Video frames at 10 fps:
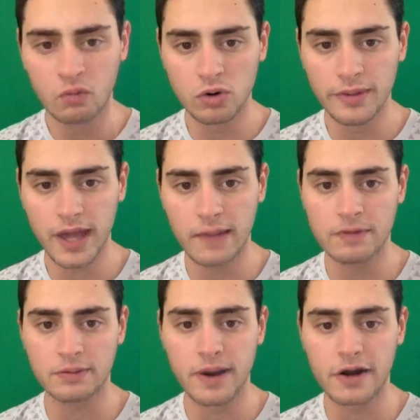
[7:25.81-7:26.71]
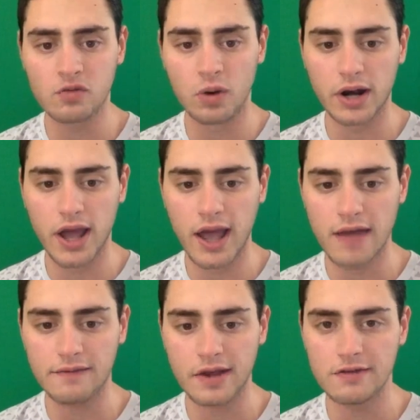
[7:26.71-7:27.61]
will be Hampton
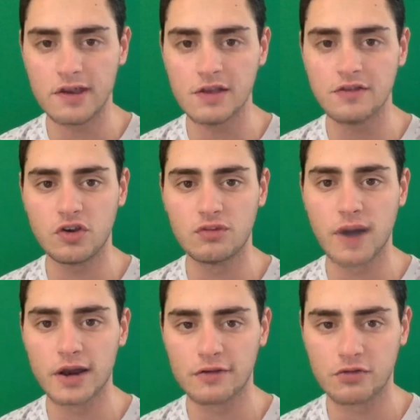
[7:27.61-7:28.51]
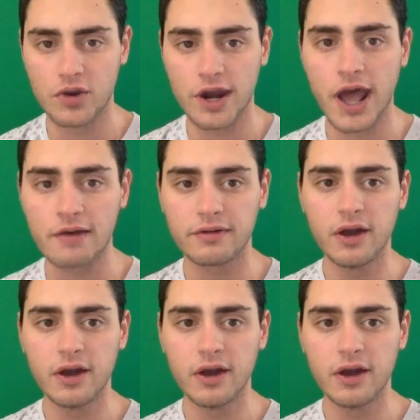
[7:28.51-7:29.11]
-1.5 and TCU -3.5.